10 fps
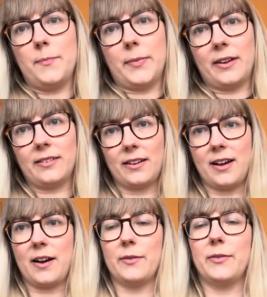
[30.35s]
because I
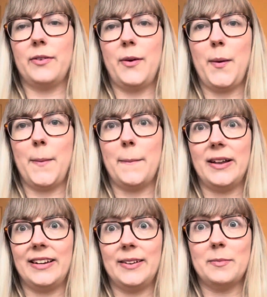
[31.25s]
have
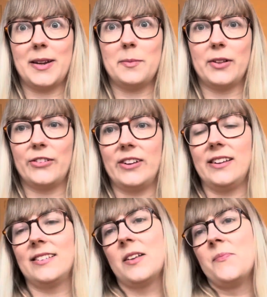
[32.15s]
many plushies.